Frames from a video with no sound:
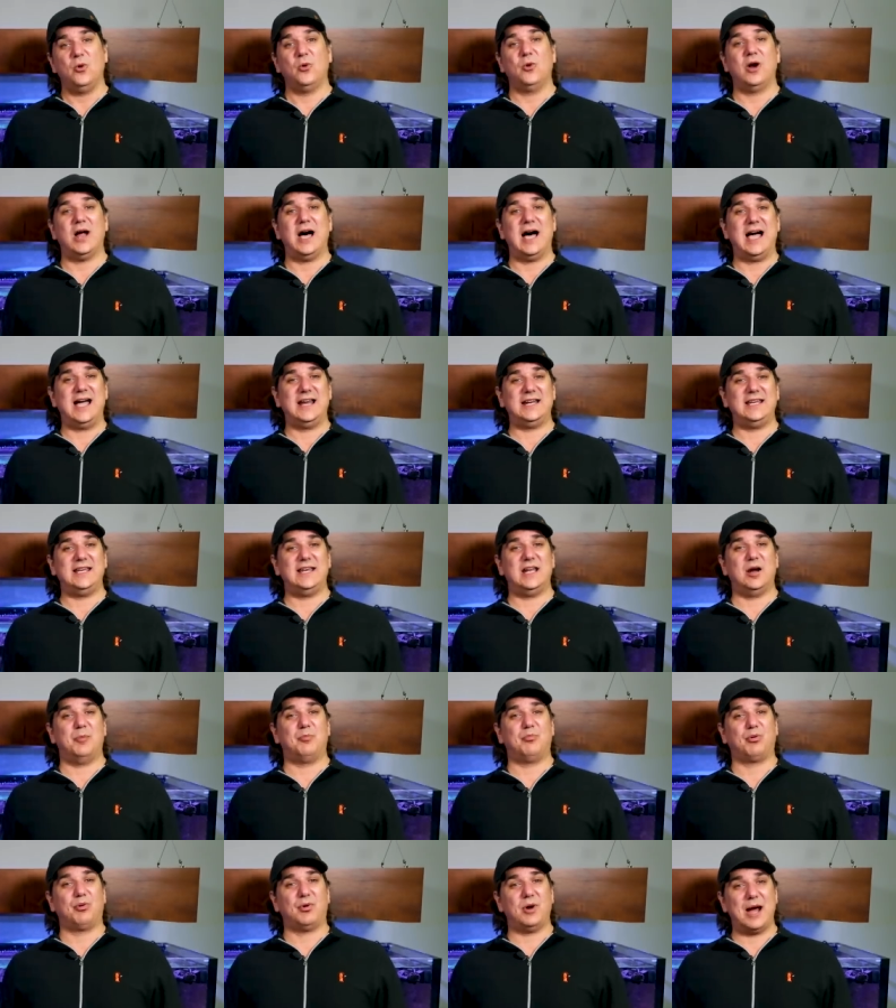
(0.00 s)
where I need
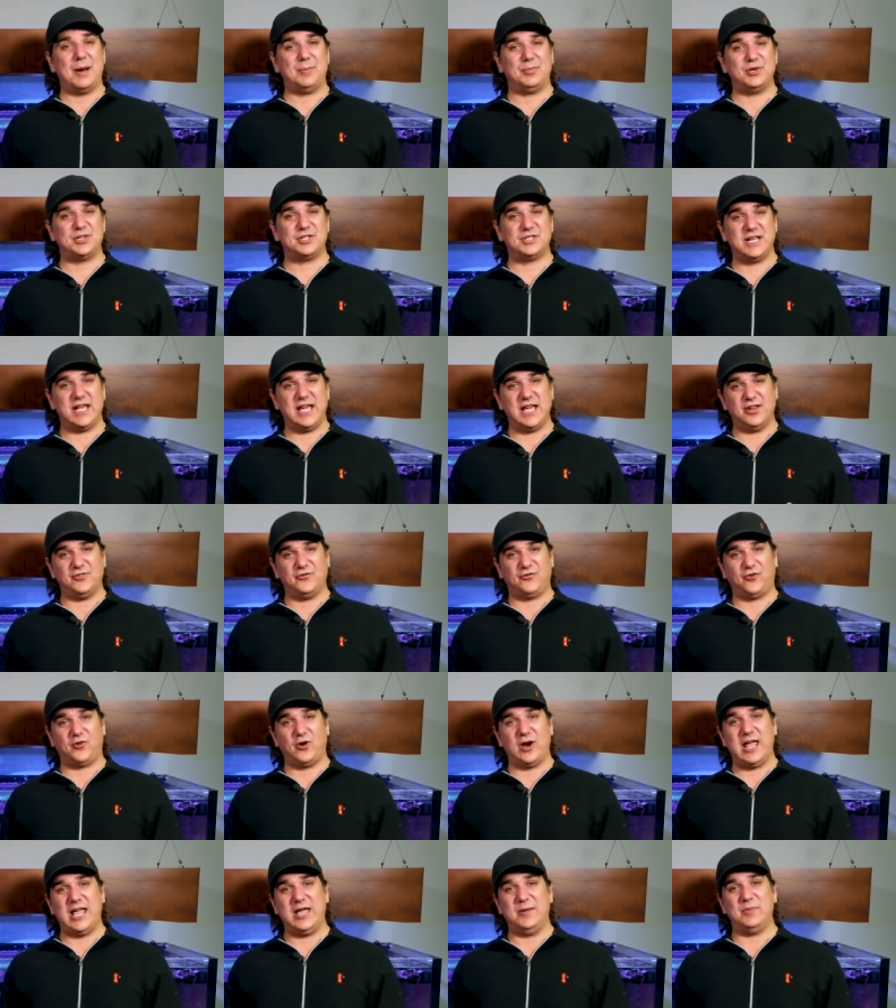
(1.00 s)
a proper stand,
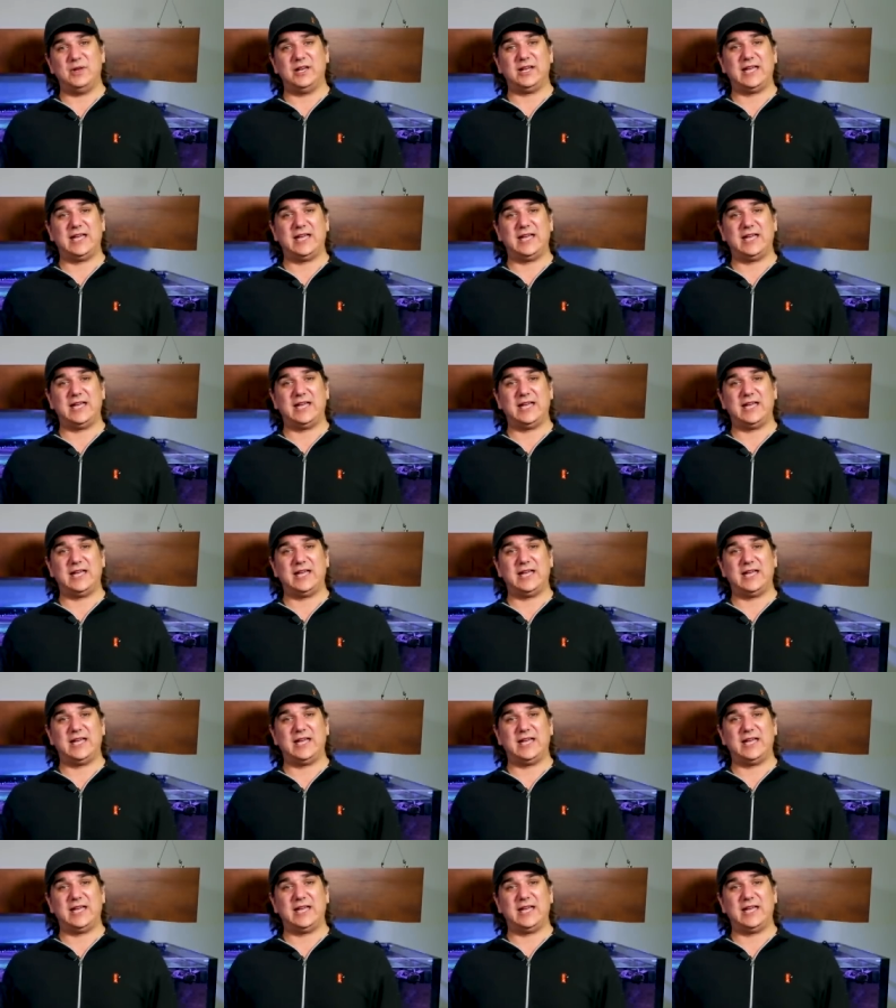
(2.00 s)
frame,